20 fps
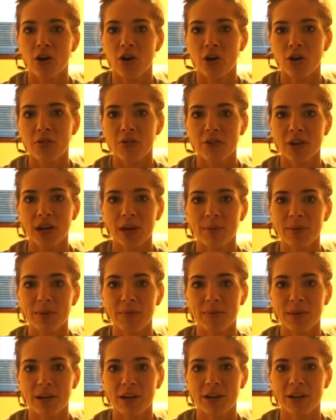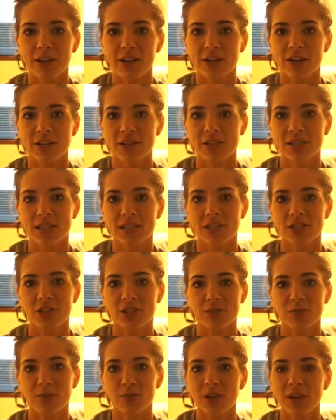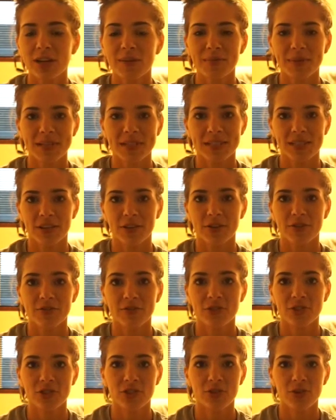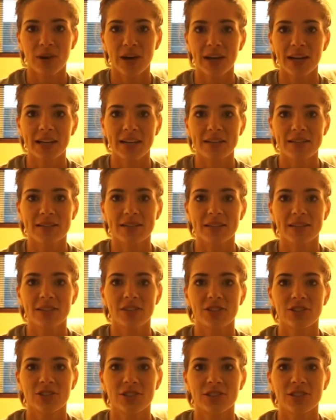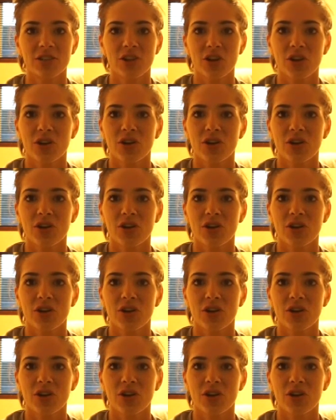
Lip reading: overcoming barriers and just bringing myself to new heights and just